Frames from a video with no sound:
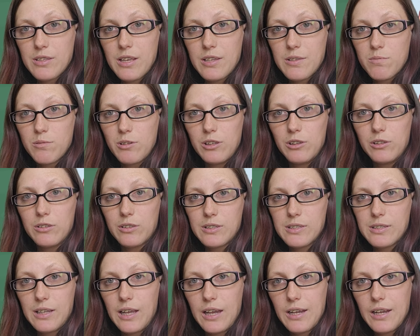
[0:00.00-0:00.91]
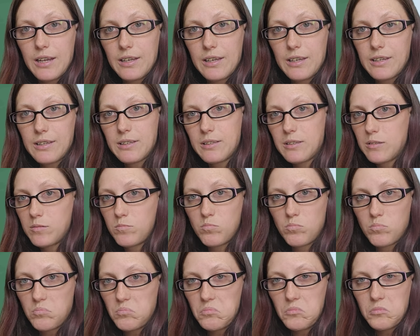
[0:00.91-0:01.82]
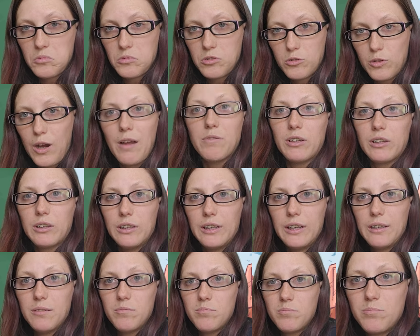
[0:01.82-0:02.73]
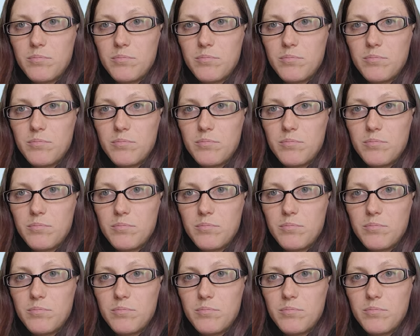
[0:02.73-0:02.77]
That's what it looks like graphically.